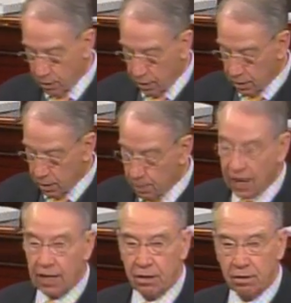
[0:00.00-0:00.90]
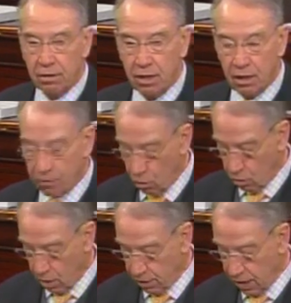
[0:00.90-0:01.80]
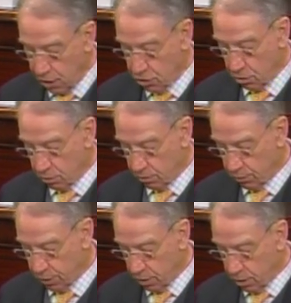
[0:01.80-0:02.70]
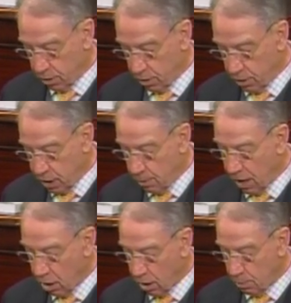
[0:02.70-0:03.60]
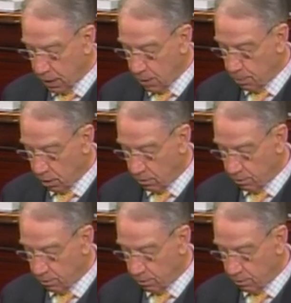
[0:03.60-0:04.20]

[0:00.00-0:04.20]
a debate and a vote on the issue. The American people,